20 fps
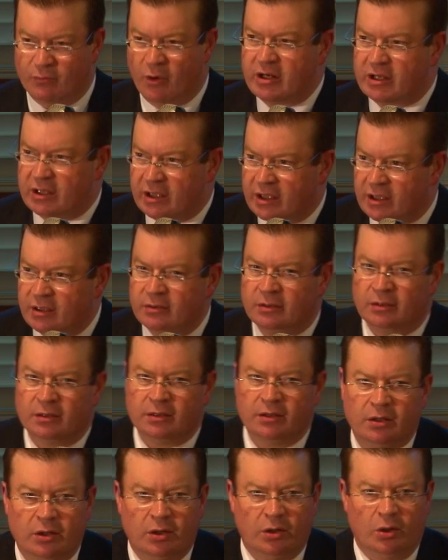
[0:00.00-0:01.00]
monarchy,
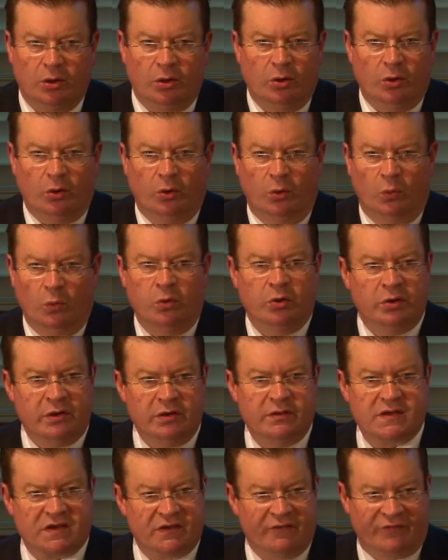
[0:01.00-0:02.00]

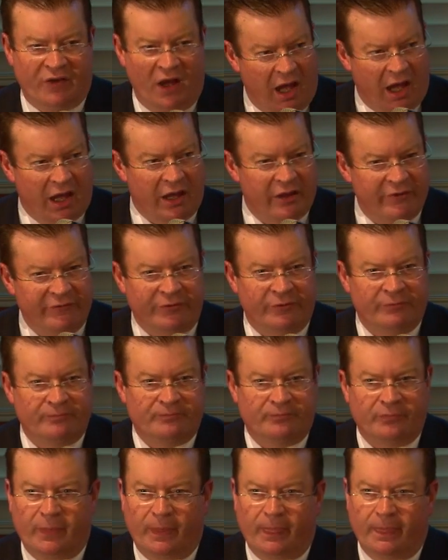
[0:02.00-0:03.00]
would survive,
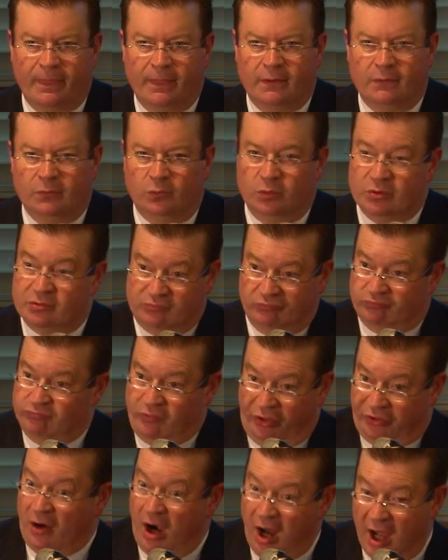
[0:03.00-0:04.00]
would
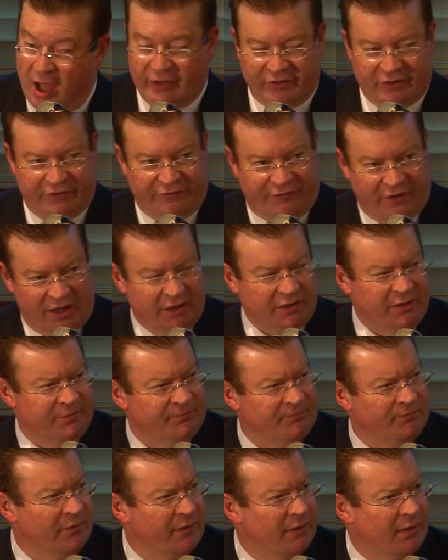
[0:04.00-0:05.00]
thrive, in fact,
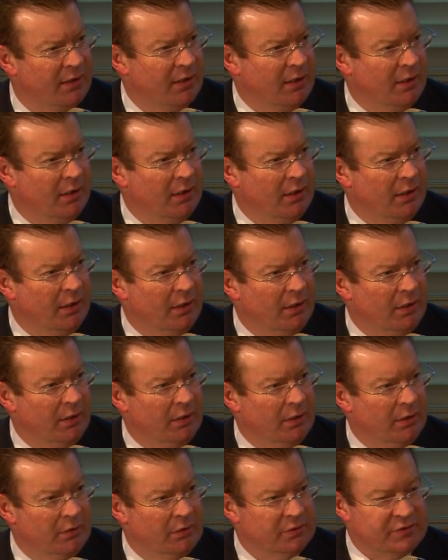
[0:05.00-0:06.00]

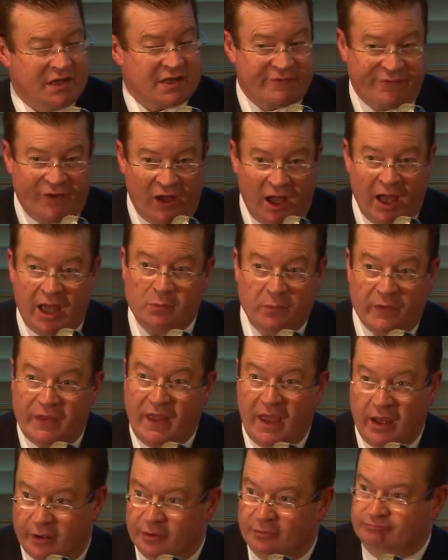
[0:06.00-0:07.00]
just fine
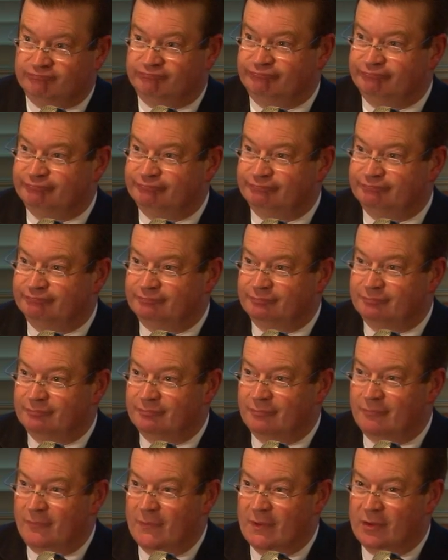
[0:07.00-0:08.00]
without her.
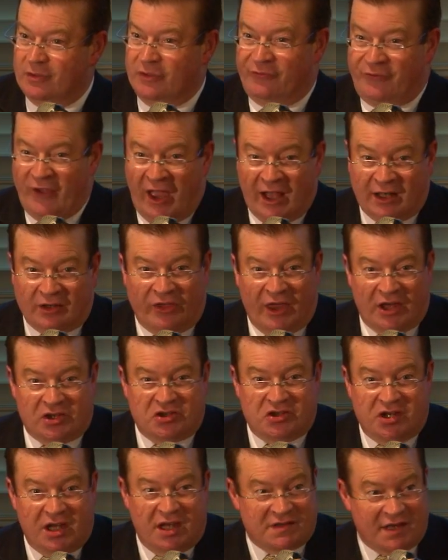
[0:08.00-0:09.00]
The fact that
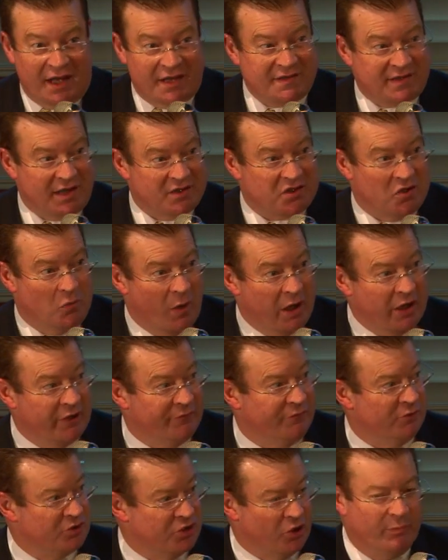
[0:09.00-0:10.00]
she has done such a
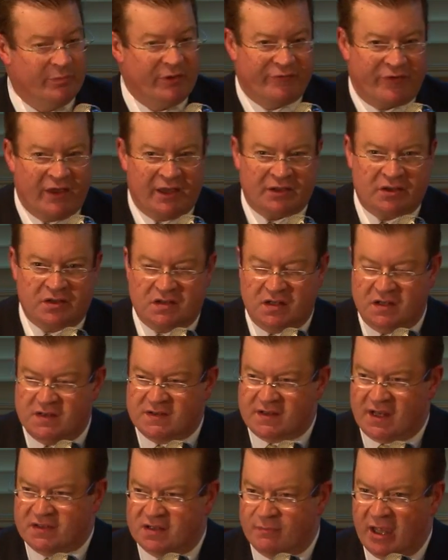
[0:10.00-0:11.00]
wonderful job, the fact that she's
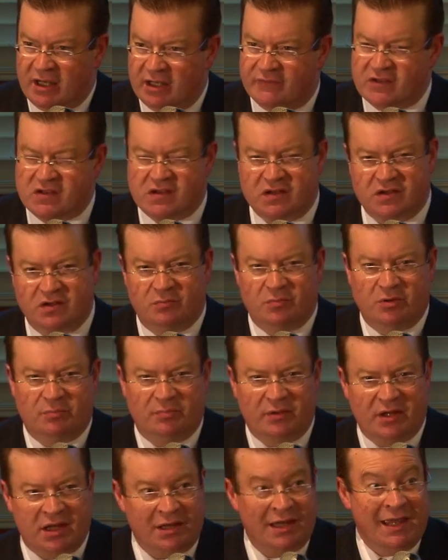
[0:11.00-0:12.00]
such a magnificent human
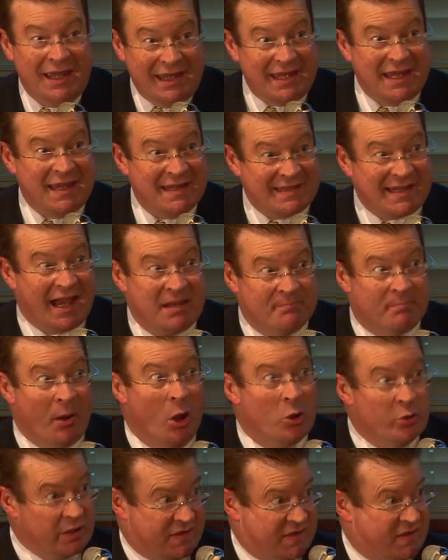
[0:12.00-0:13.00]
being, is a
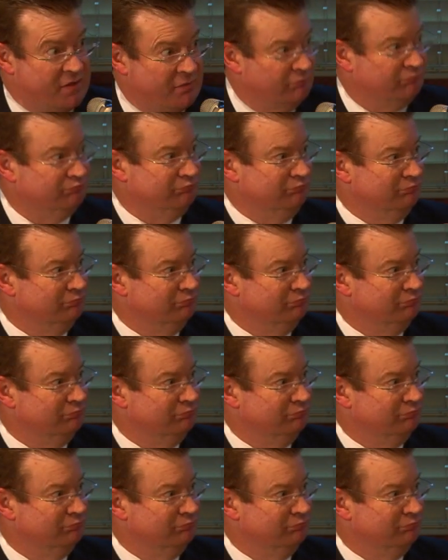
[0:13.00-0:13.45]
bonus.